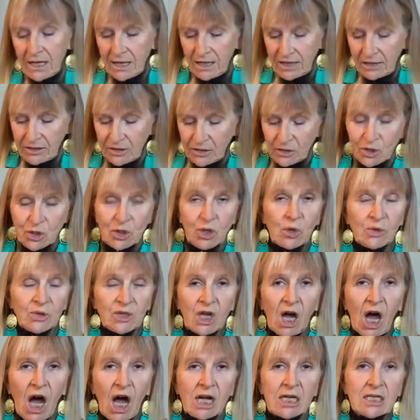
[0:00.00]
There's no
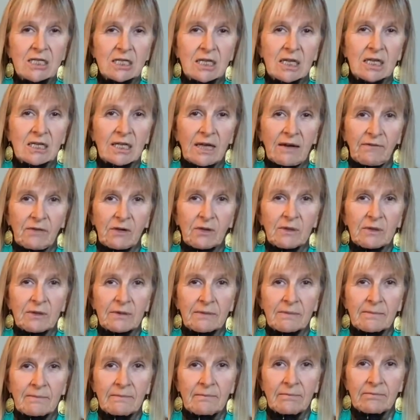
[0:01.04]
toxic level.
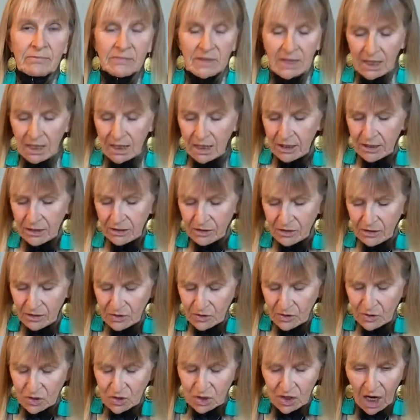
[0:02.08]

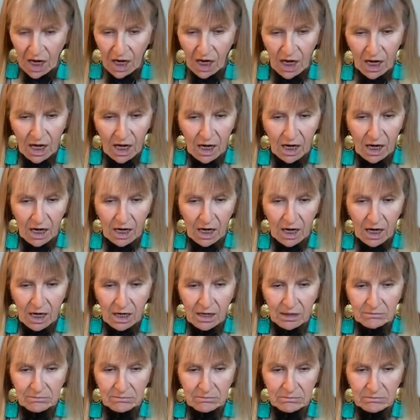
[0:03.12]
There's
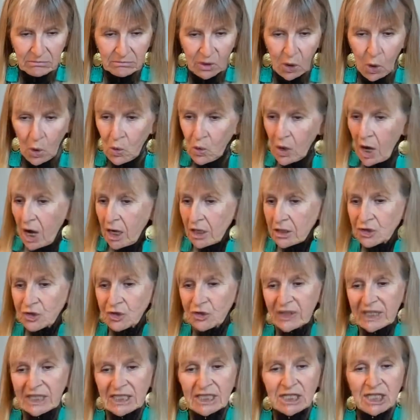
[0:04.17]
no
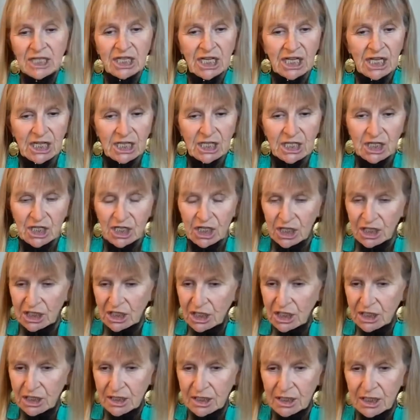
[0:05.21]

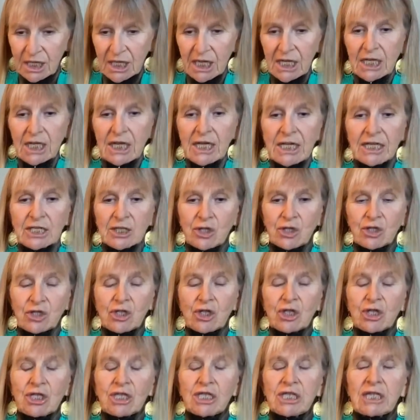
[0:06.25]
contraindications. It's
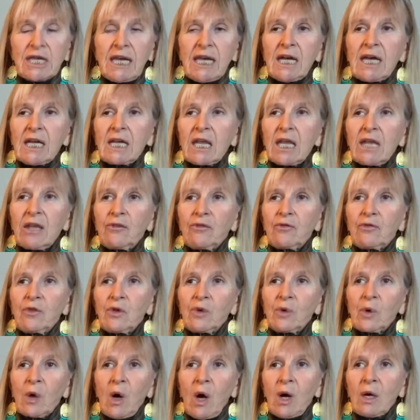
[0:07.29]
just that if
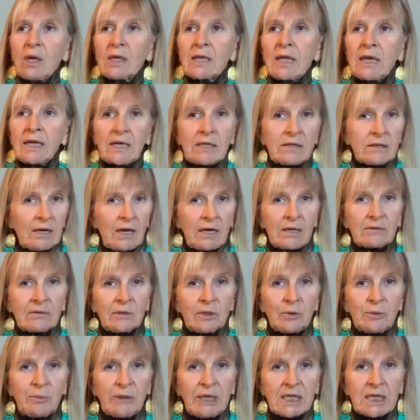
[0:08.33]
you're on like a
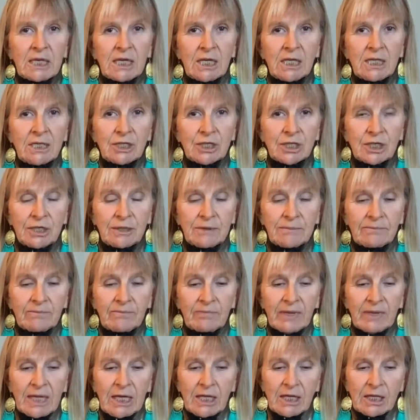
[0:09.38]
thyroid medication,
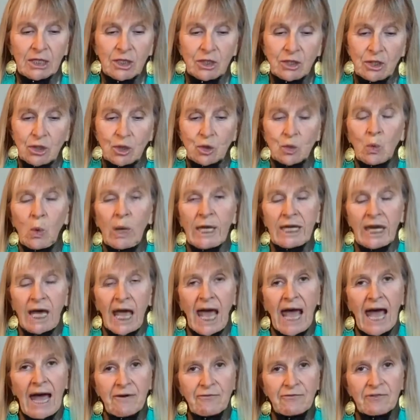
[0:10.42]
you just wait a
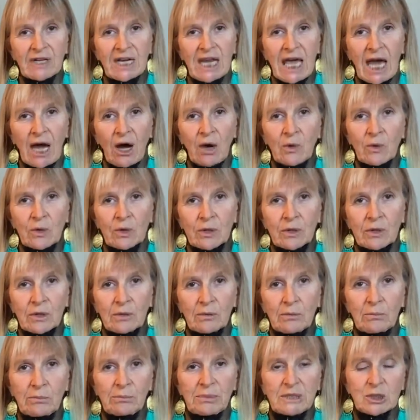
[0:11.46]
half an hour
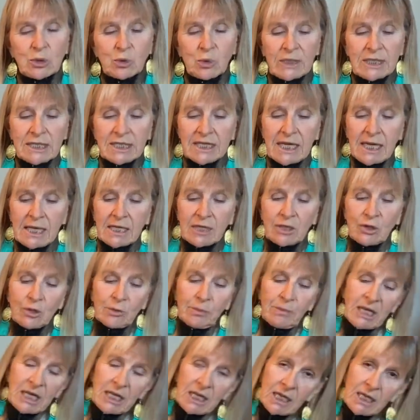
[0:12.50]
between taking your
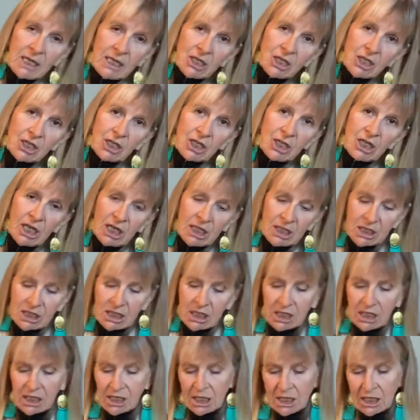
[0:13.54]
medication and
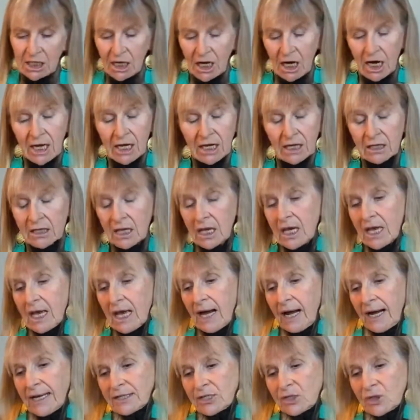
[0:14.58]
taking Ion.
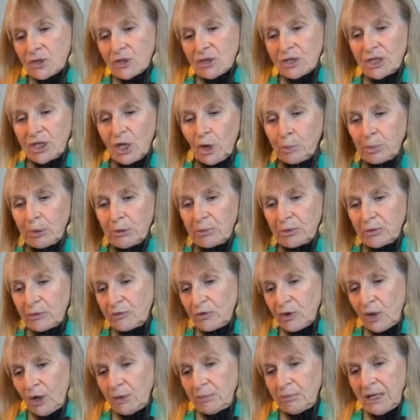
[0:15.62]
I sort of tell people, if
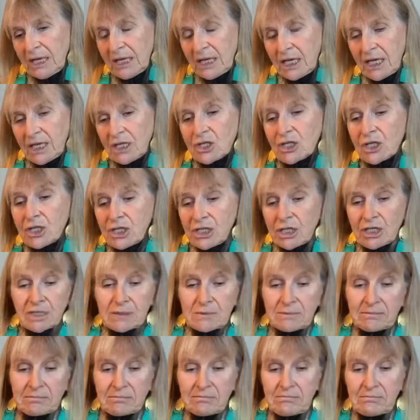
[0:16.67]
you're on medication, just
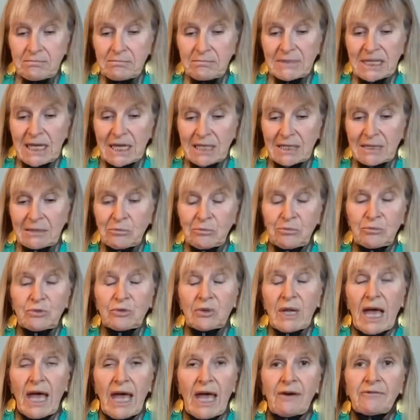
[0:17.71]
take them
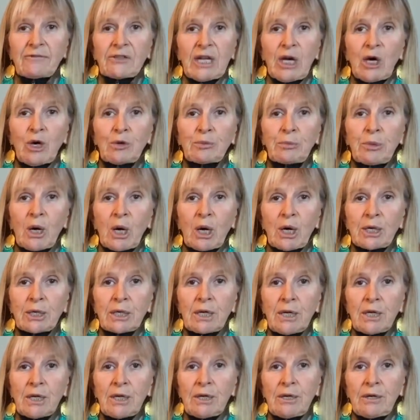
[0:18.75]
a half an hour apart.
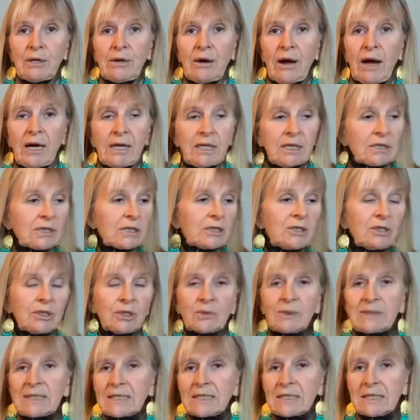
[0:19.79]
Ion can do
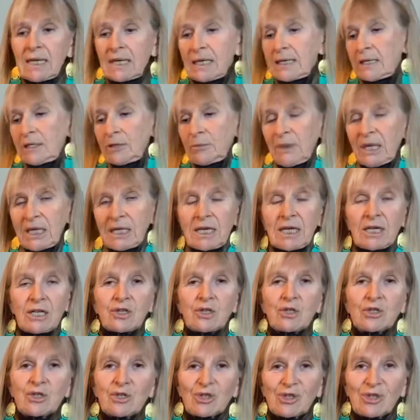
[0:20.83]
its thing, your
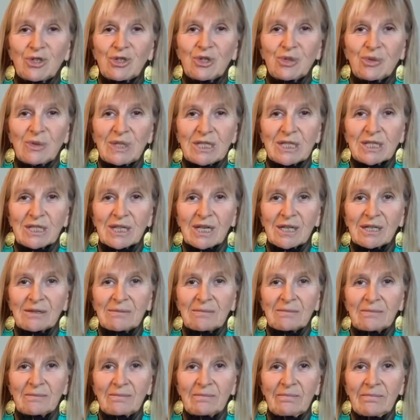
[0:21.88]
medications can do its thing,
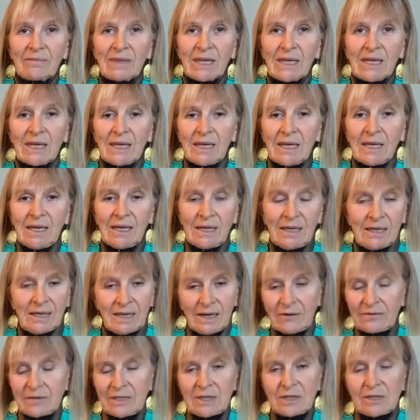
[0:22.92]
and
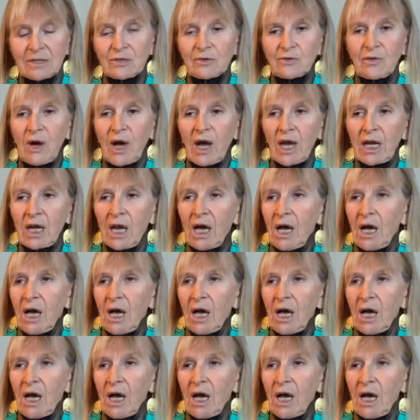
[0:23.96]
everything's fine.